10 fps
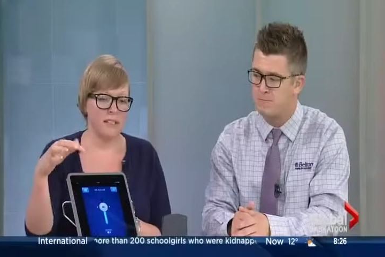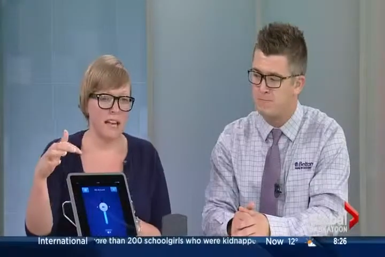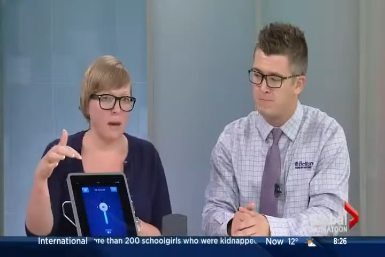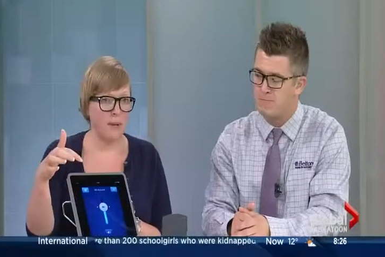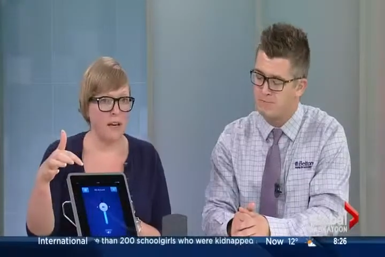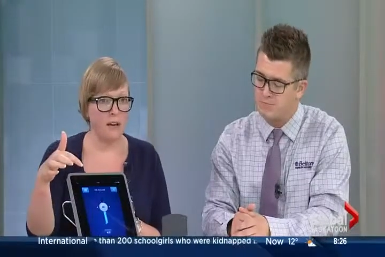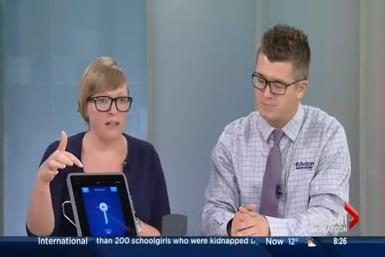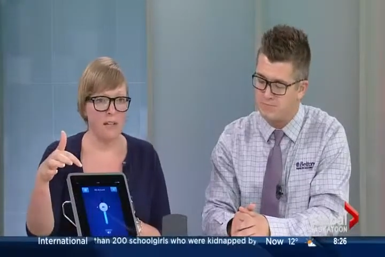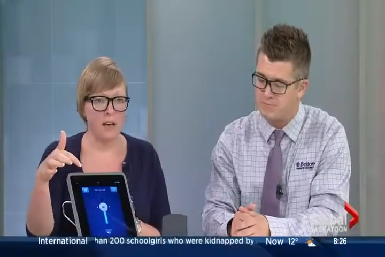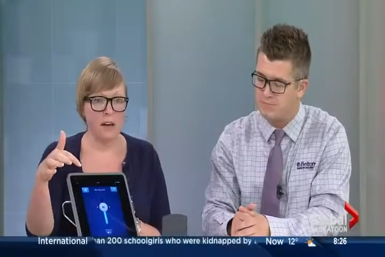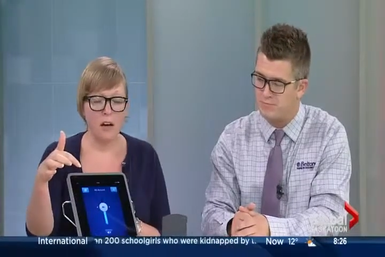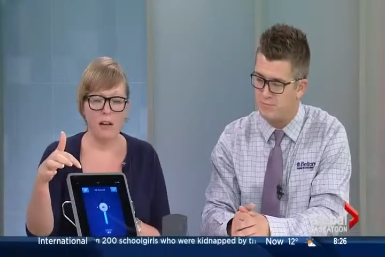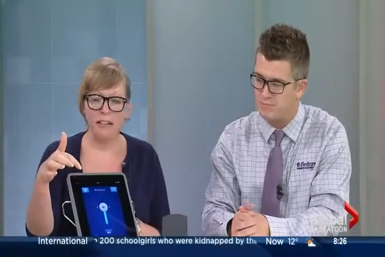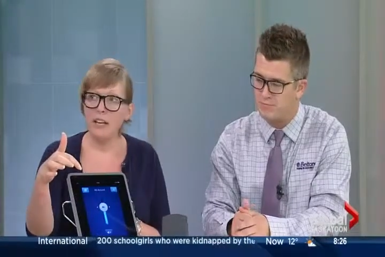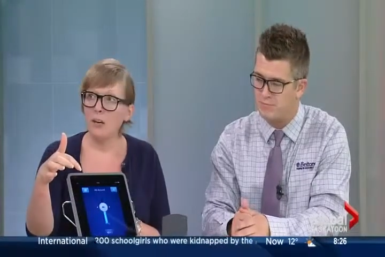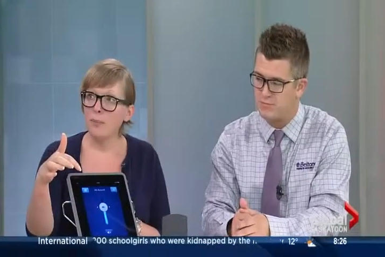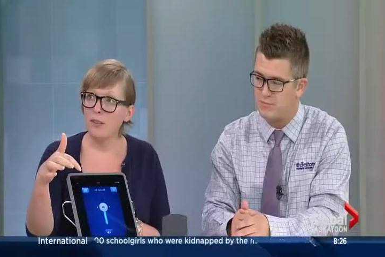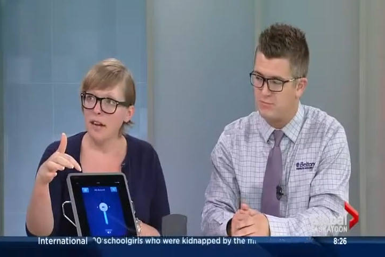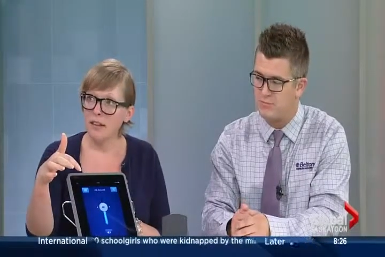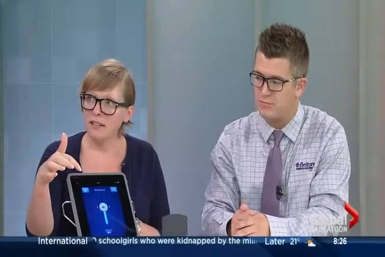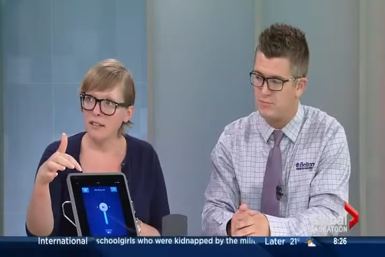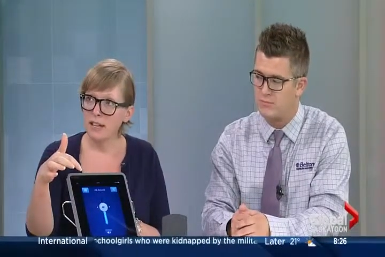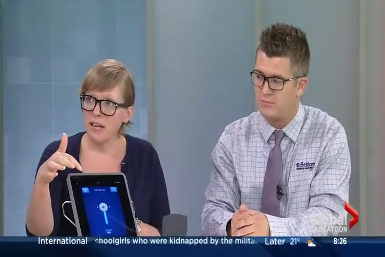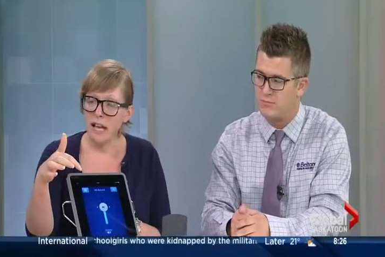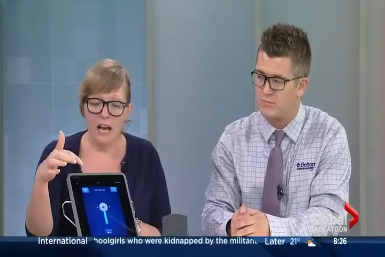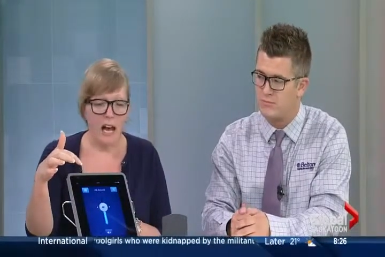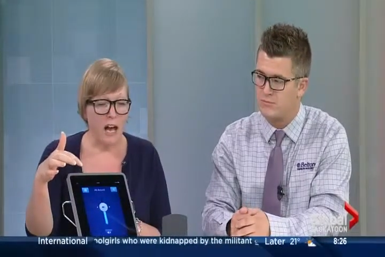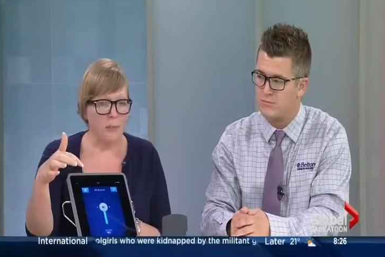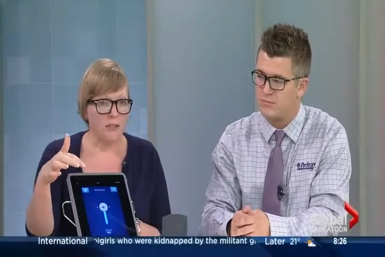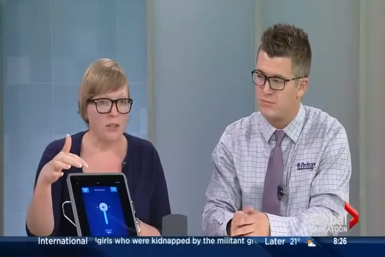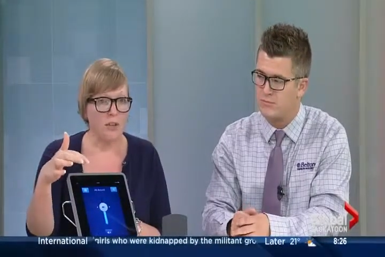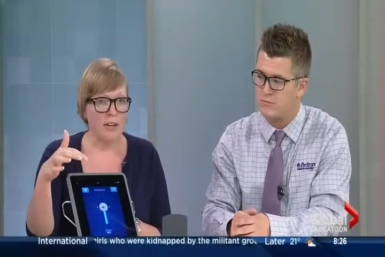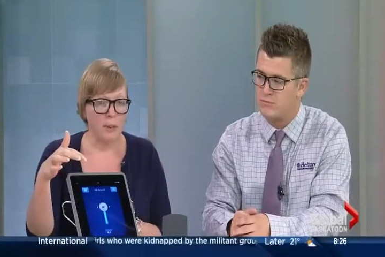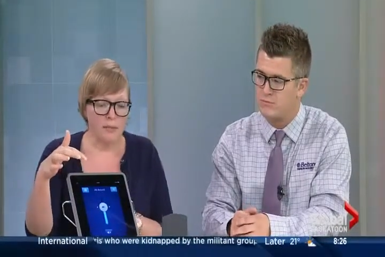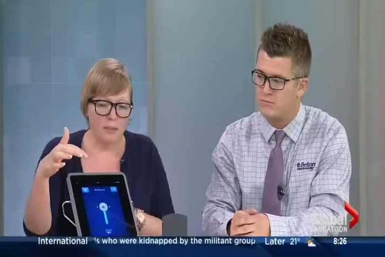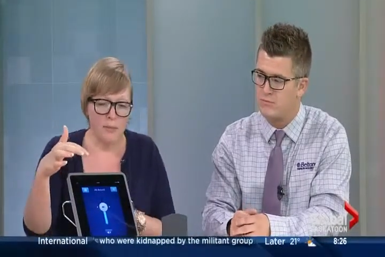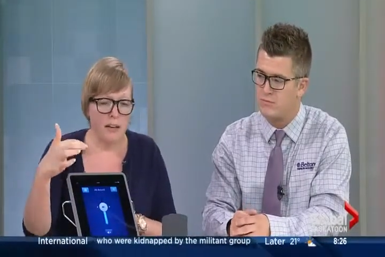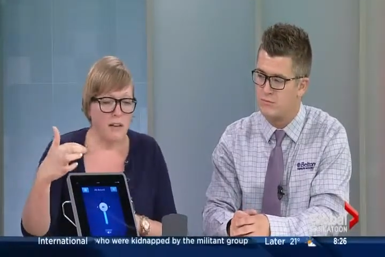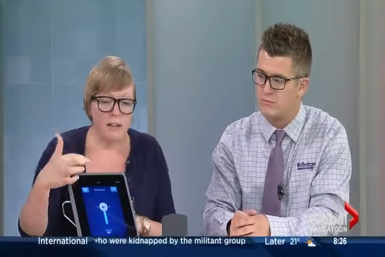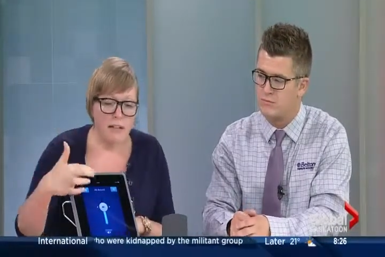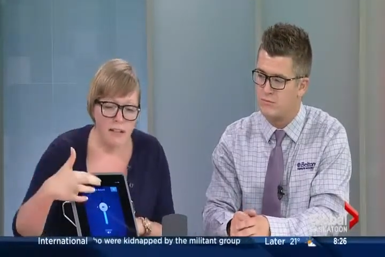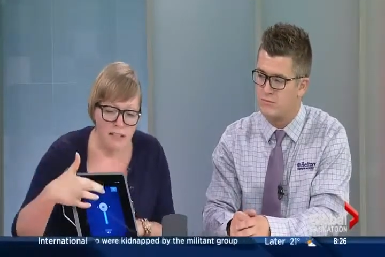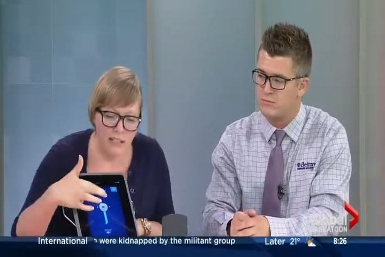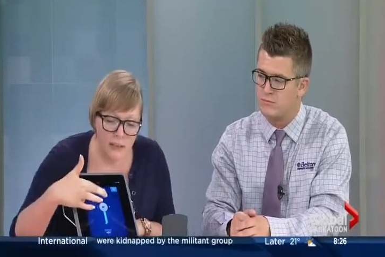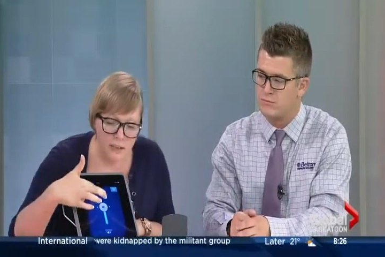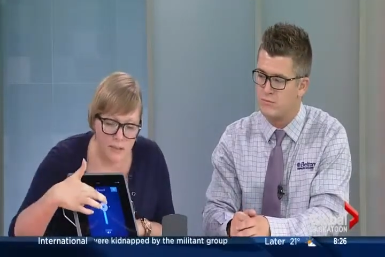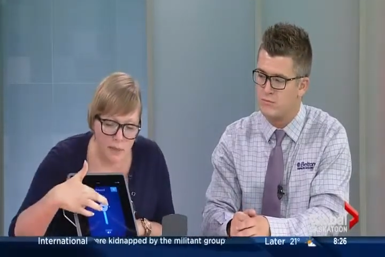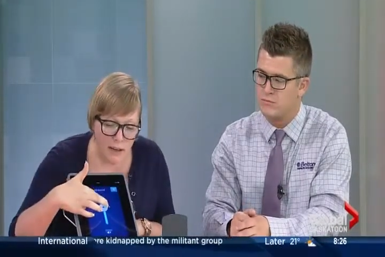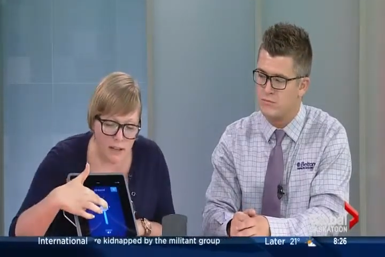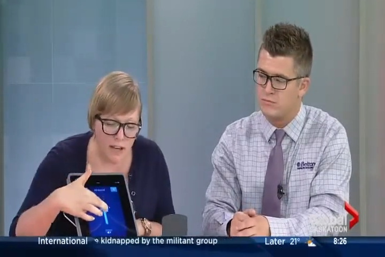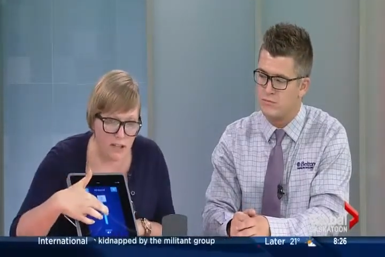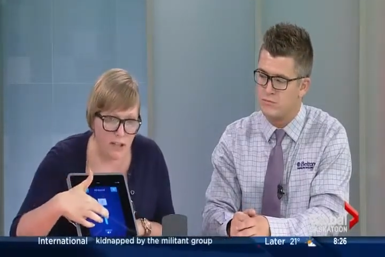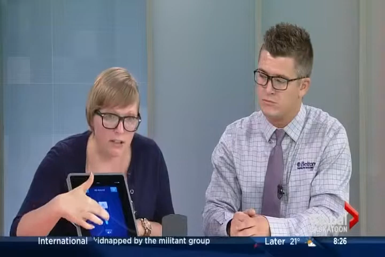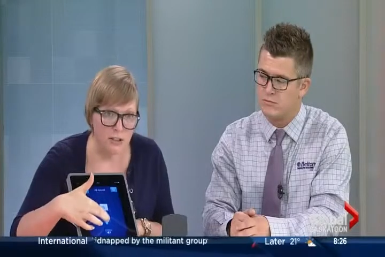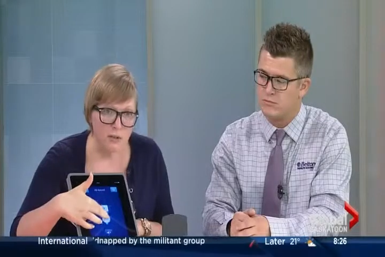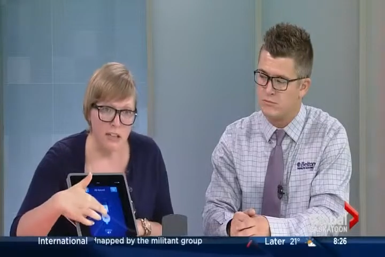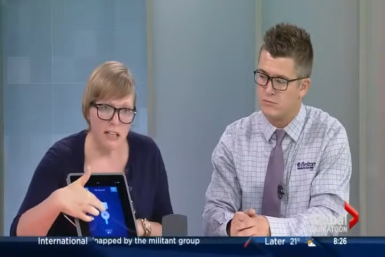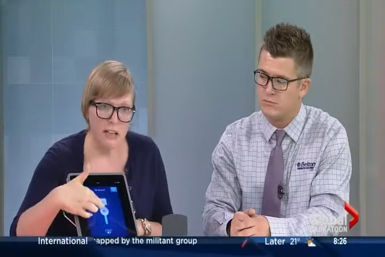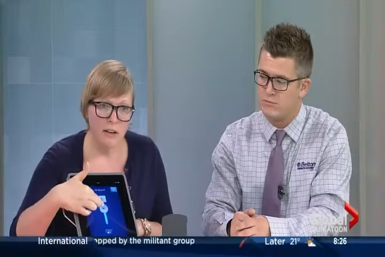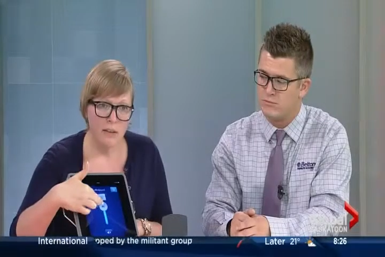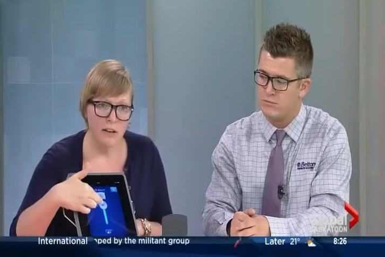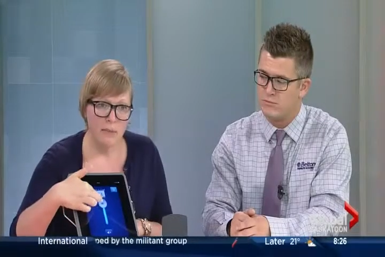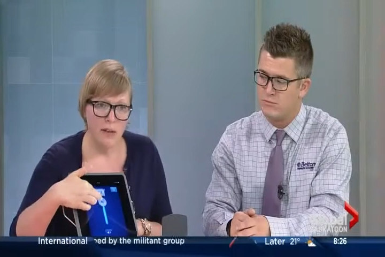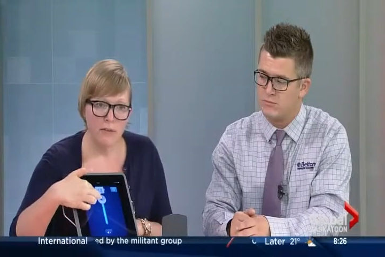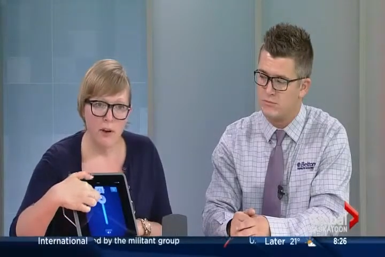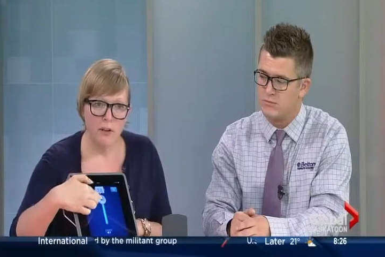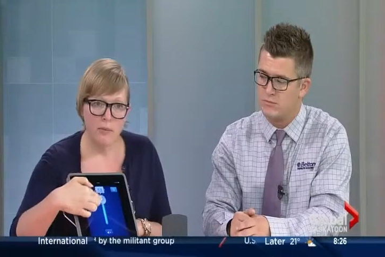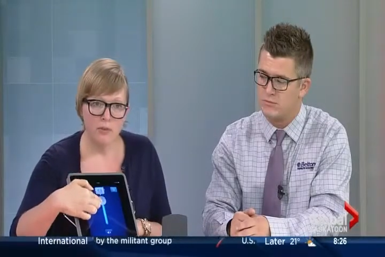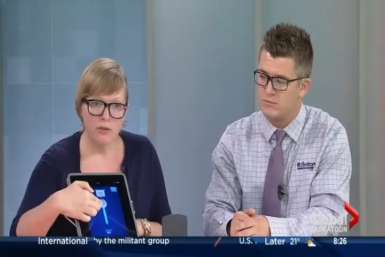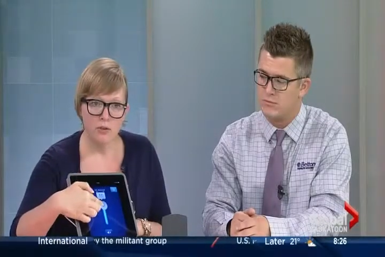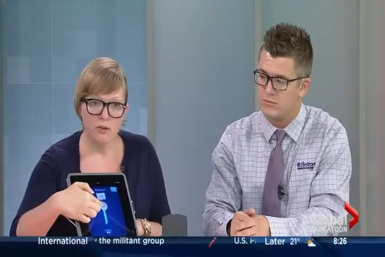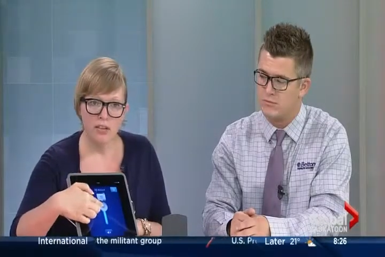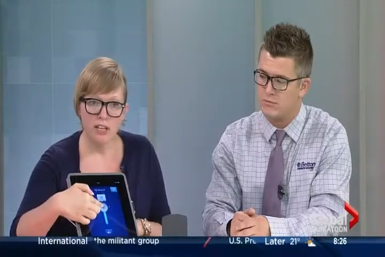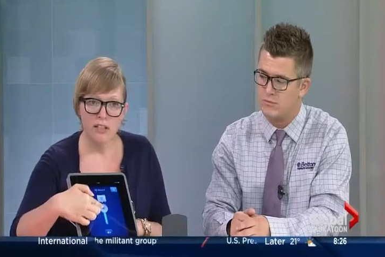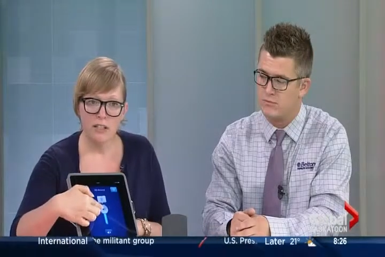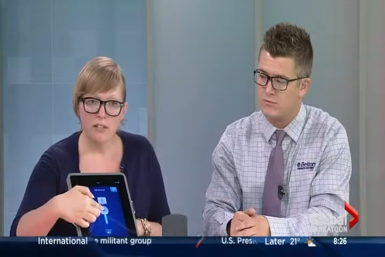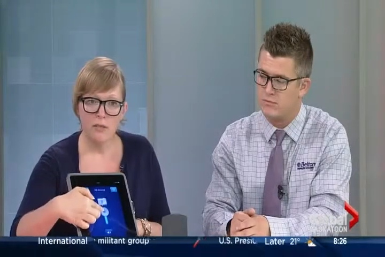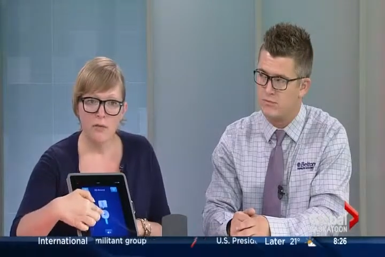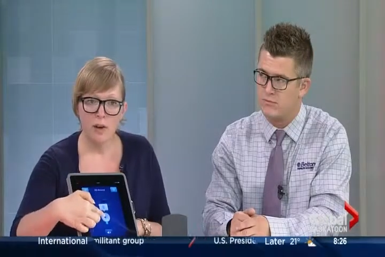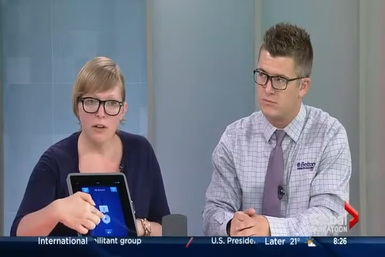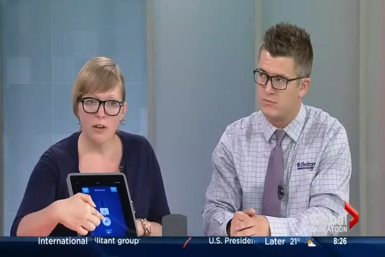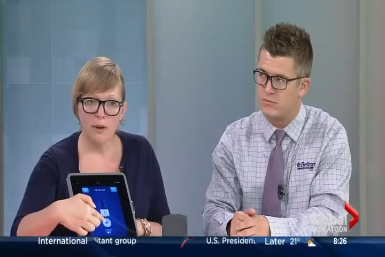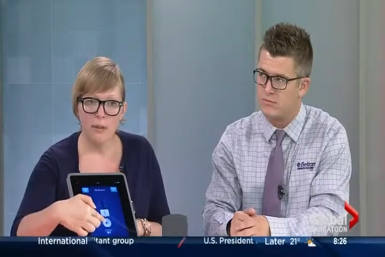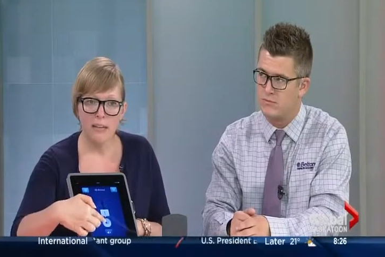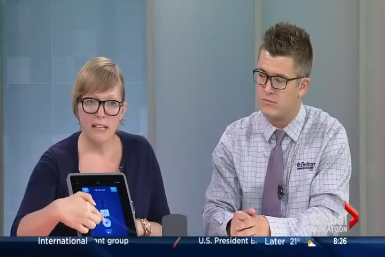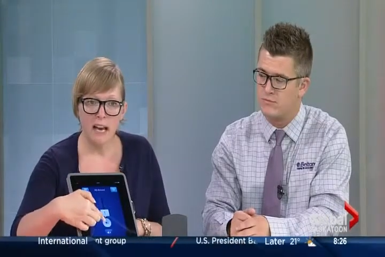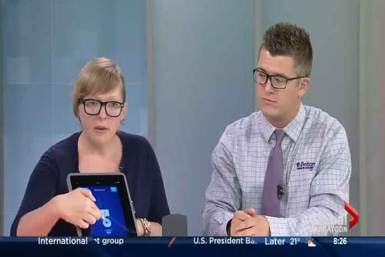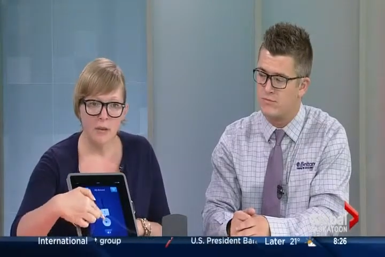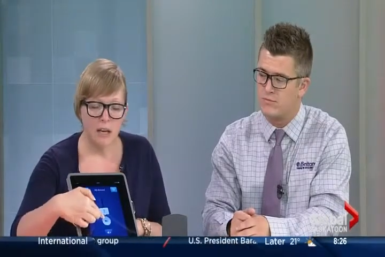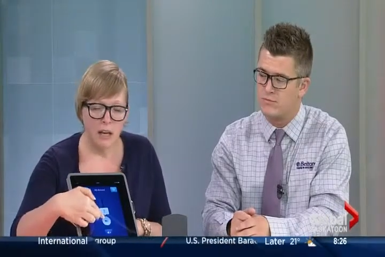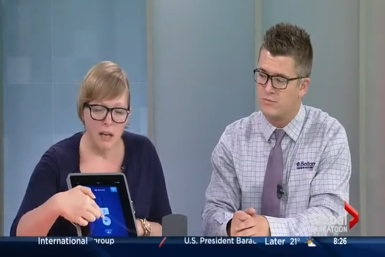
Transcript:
Speaker 1: is the app here. It's uh, called HearPlus. Um, so you're able to make little things here just by touching the screen here. You can make volume control changes, so volume up and down.